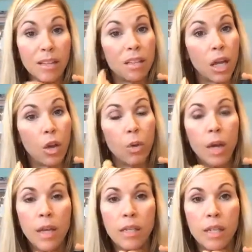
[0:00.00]
So
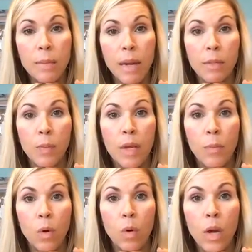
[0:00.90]
sometimes
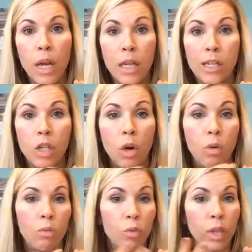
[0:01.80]
people
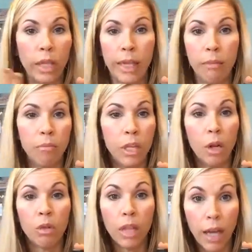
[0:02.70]
don't really
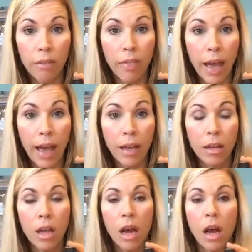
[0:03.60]
love that.
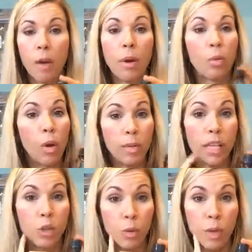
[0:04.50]
Aroma
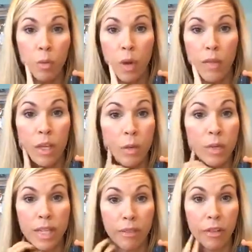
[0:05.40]
Touch would be one that you would
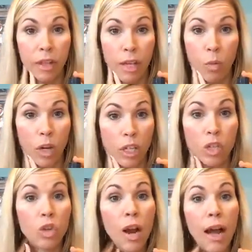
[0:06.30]
definitely want to
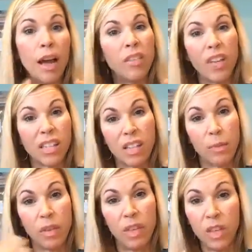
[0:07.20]
try if that's
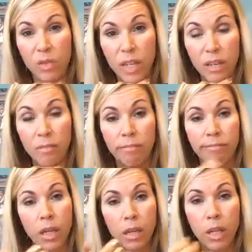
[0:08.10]
something that you didn't
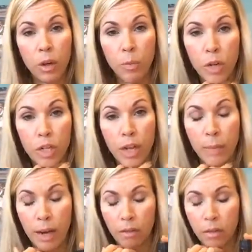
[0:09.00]
appreciate
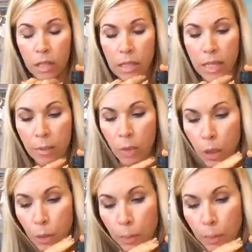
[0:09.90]
about the Deep Blue.